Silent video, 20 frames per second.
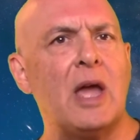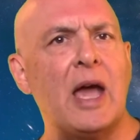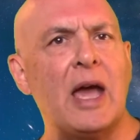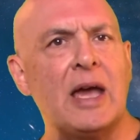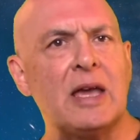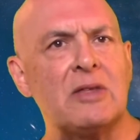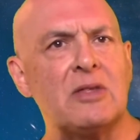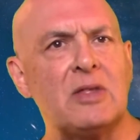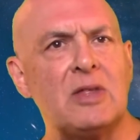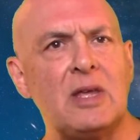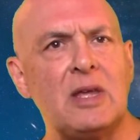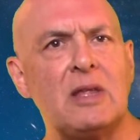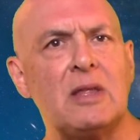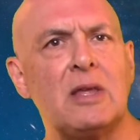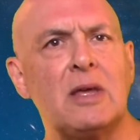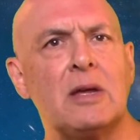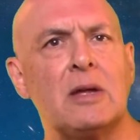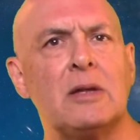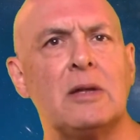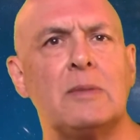as
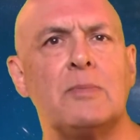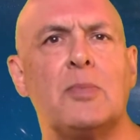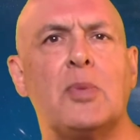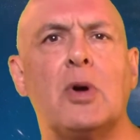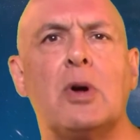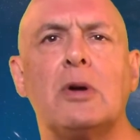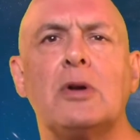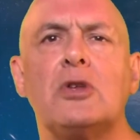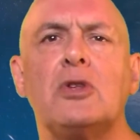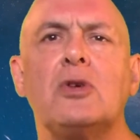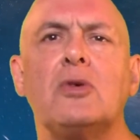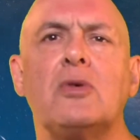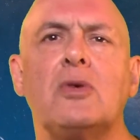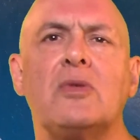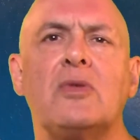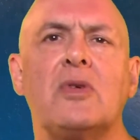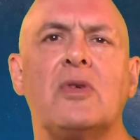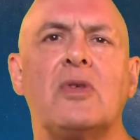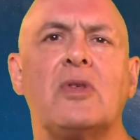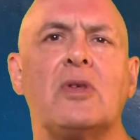detailed in part 2
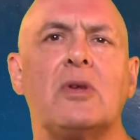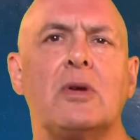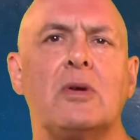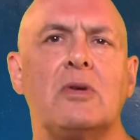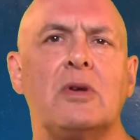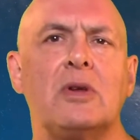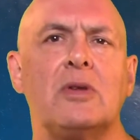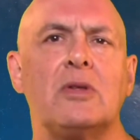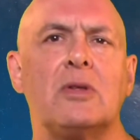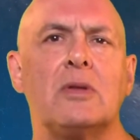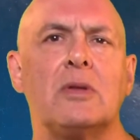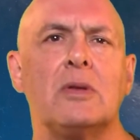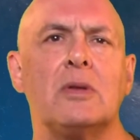of this series.